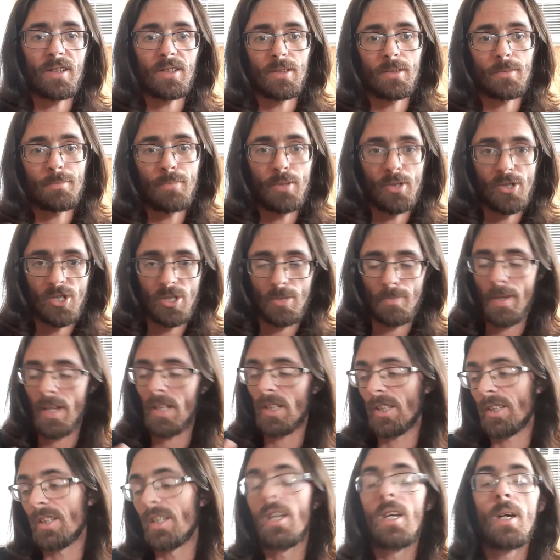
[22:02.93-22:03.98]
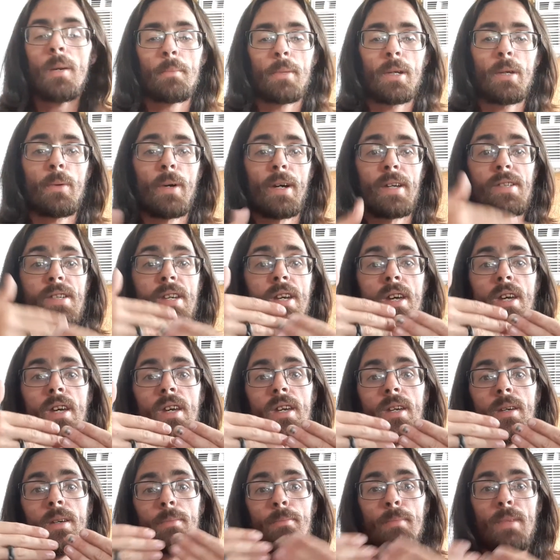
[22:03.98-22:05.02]
to push the pellet. But anyways,
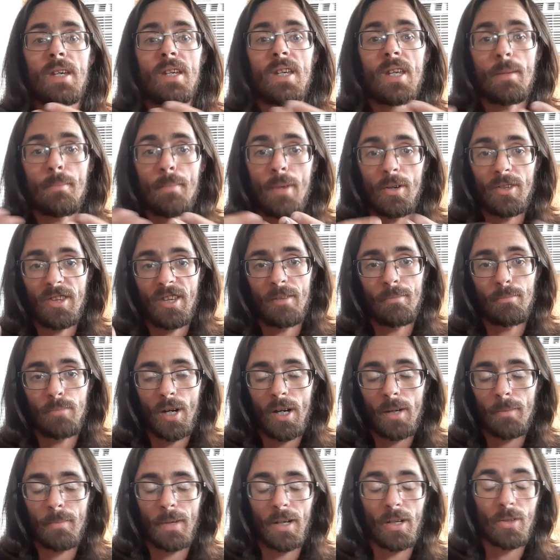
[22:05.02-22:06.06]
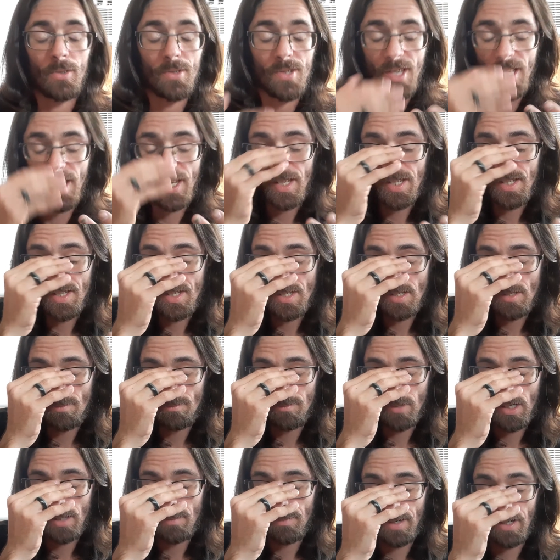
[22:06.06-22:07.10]
me and him both have break barrels. His
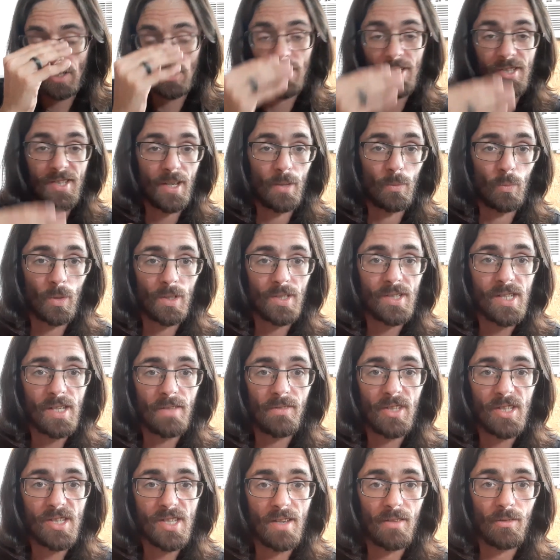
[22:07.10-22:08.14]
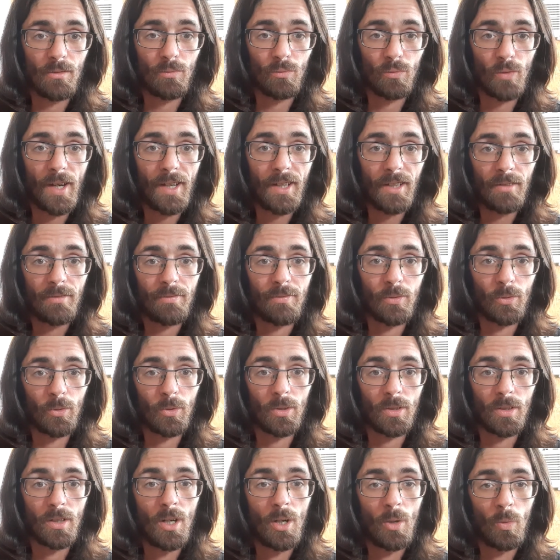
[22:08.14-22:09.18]
break barrel is a 177 rated
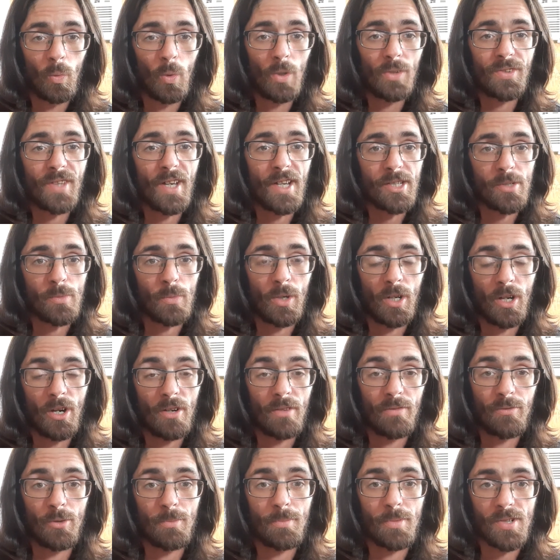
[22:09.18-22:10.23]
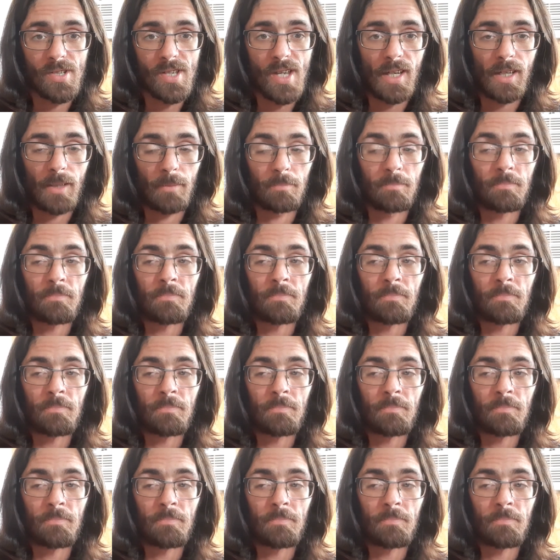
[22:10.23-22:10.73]
for 1,100 foot per second.